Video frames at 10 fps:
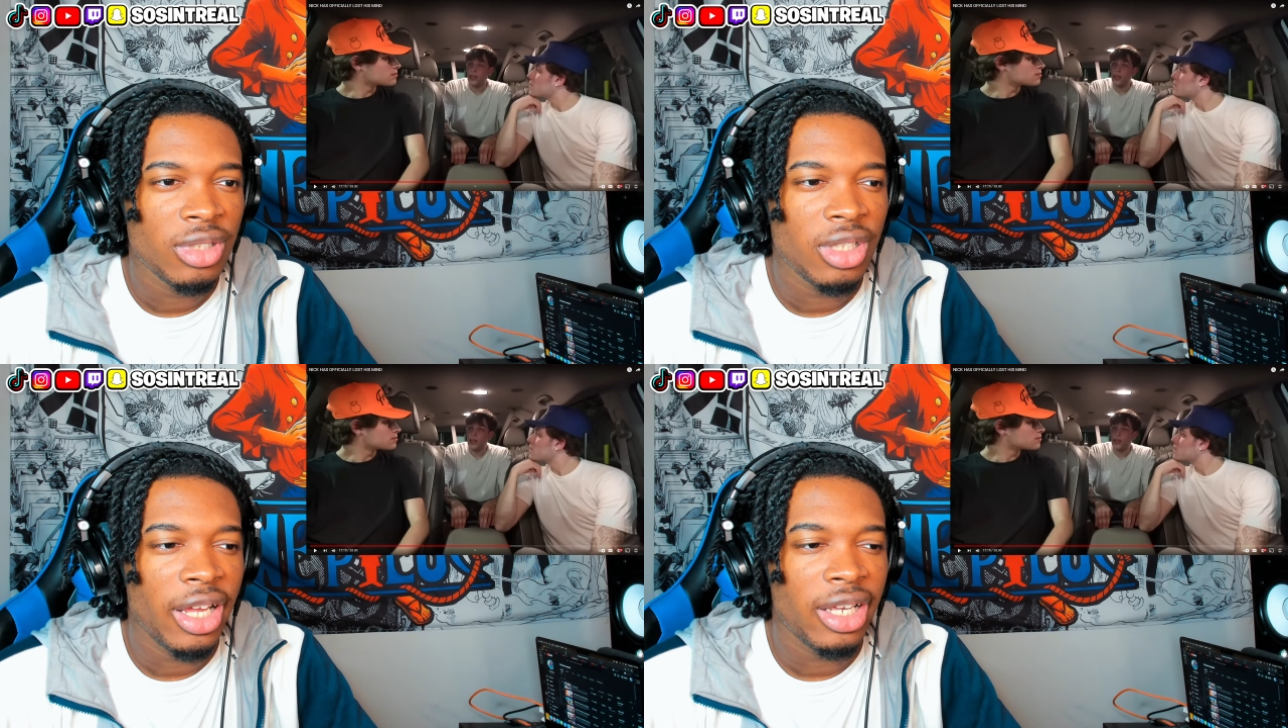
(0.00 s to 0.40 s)

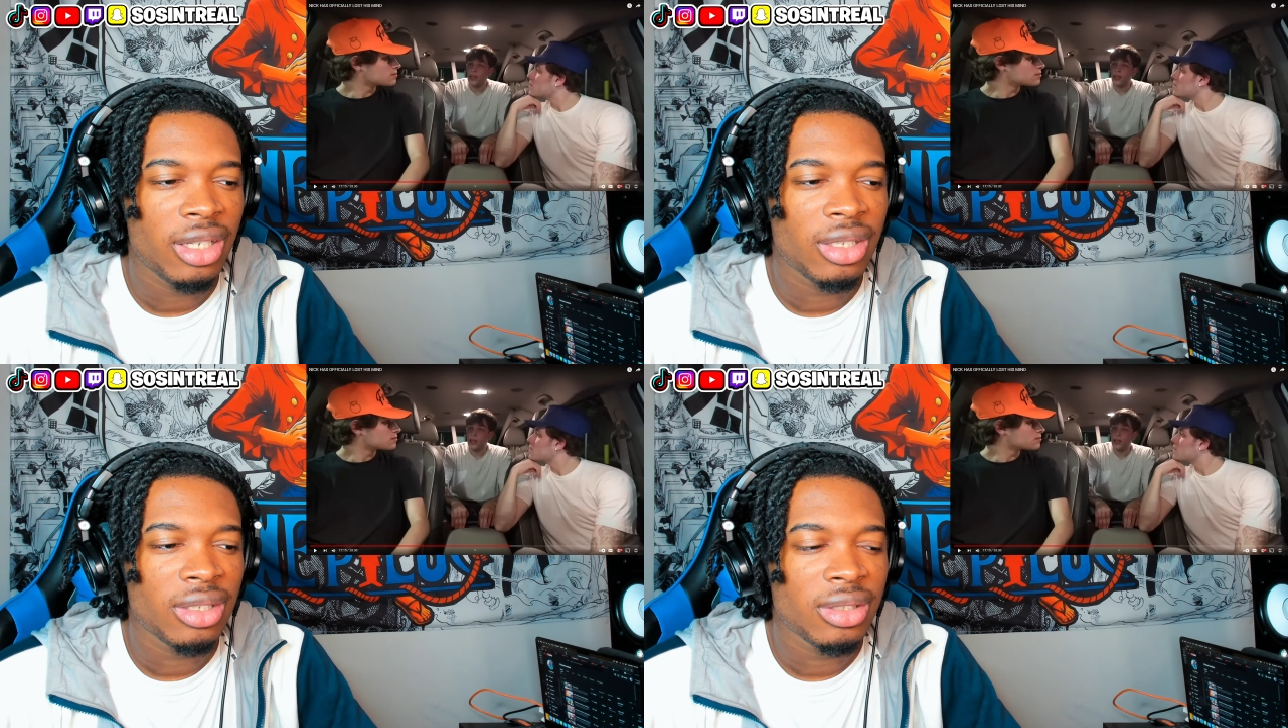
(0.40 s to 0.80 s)

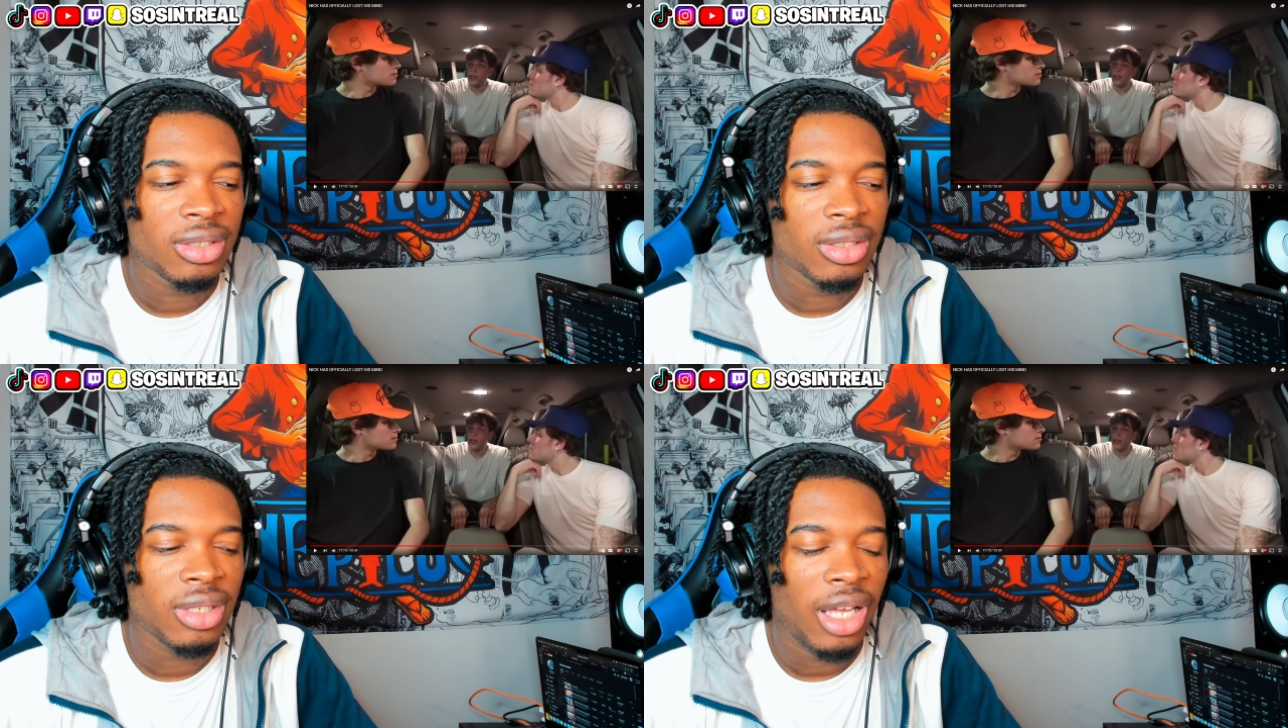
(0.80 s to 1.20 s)
Like,
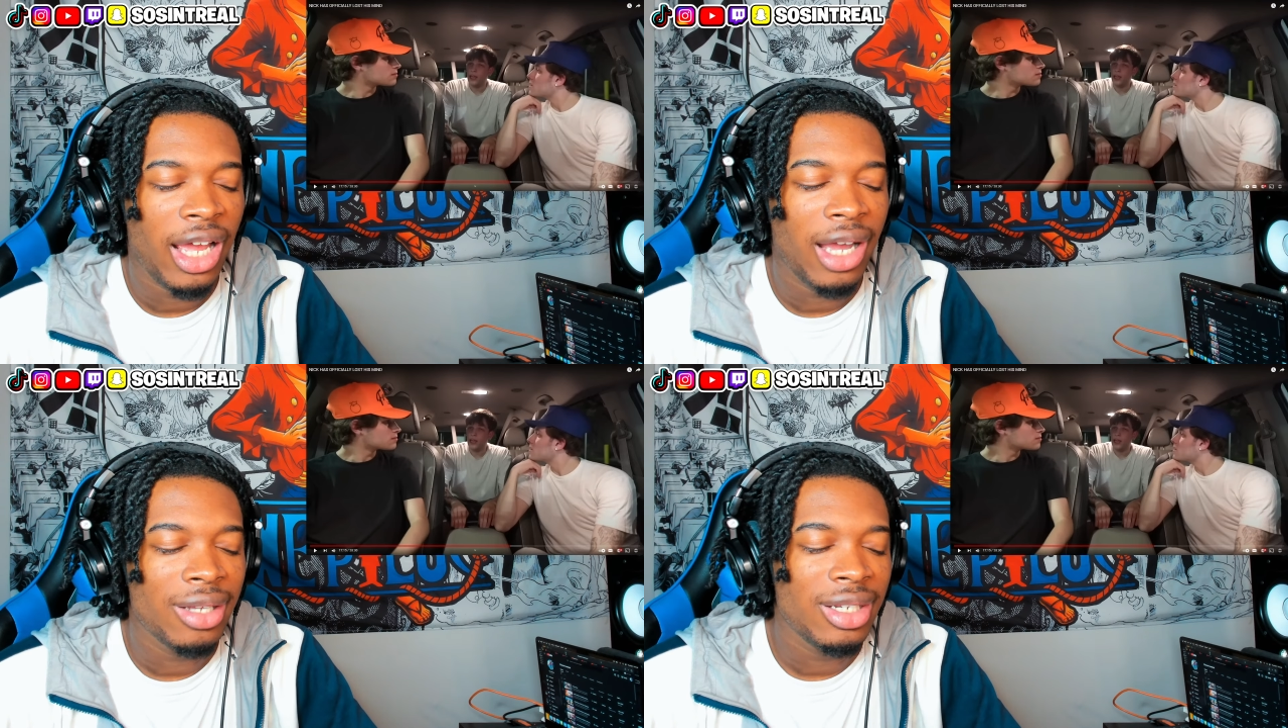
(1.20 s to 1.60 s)

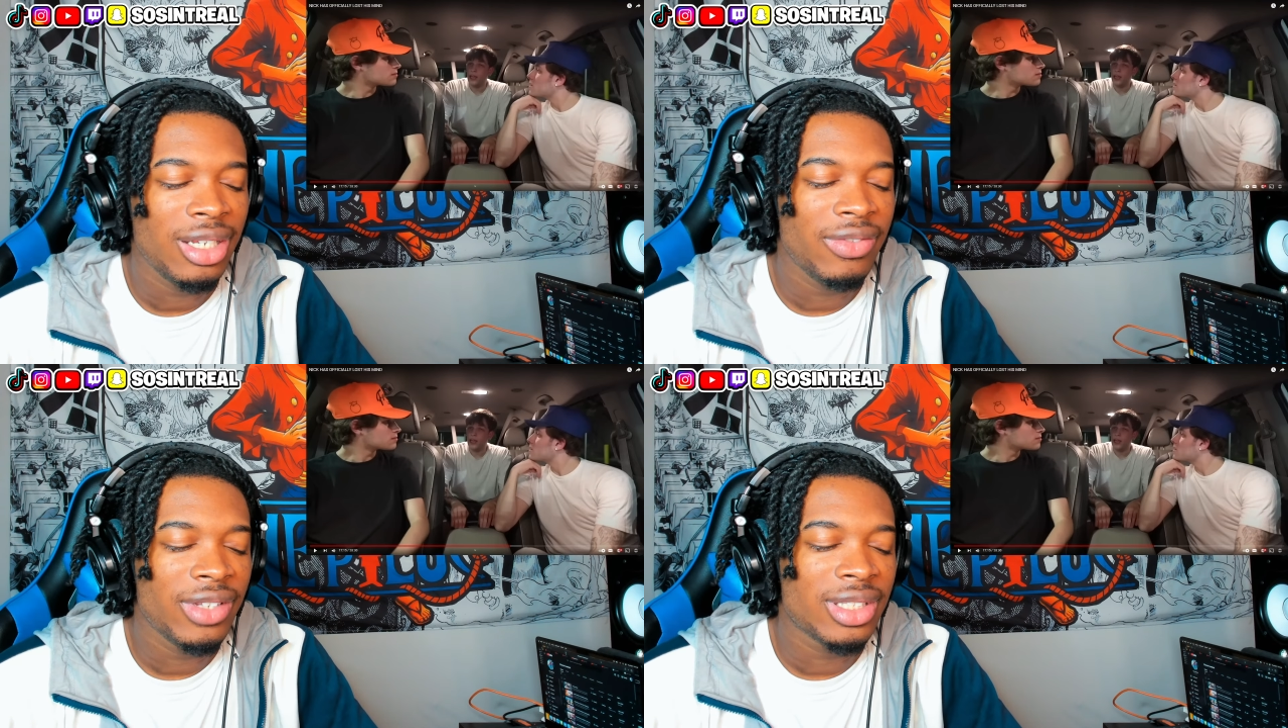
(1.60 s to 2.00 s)
how did
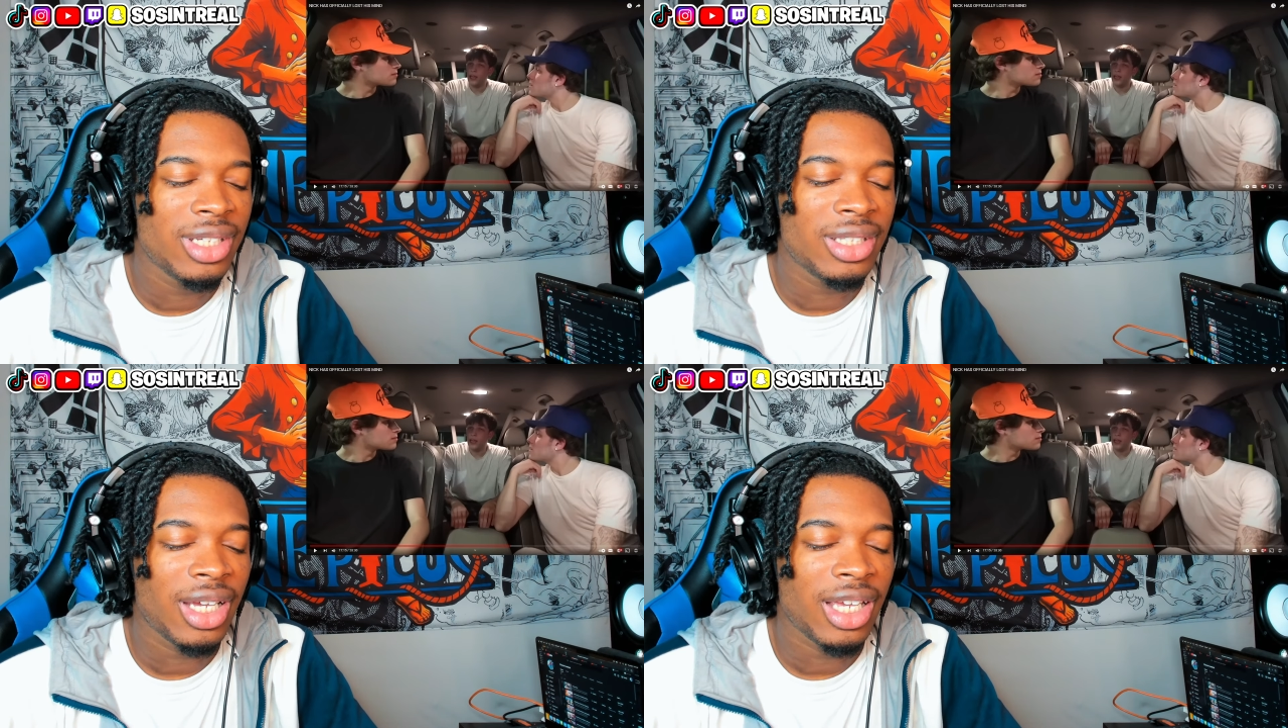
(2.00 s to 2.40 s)
even
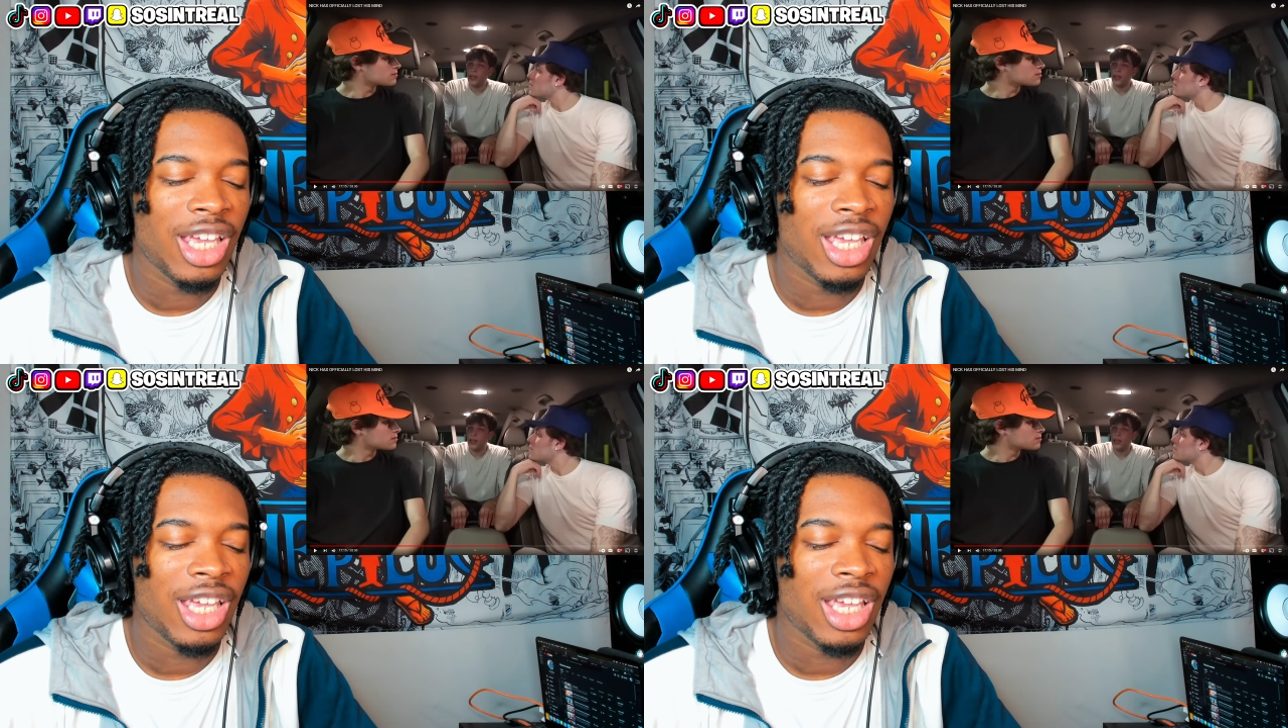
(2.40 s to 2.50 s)
TikTok